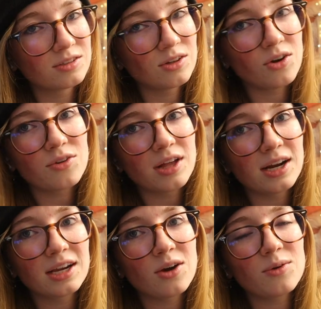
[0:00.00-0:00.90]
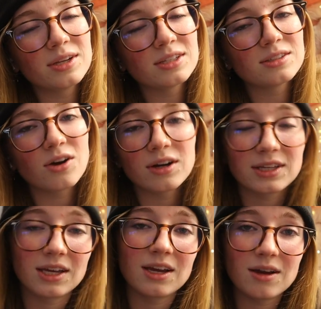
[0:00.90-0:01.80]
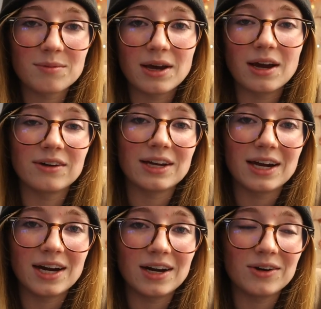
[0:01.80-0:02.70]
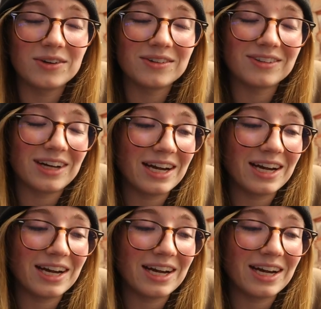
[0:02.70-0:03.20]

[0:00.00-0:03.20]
So then I go into talking about how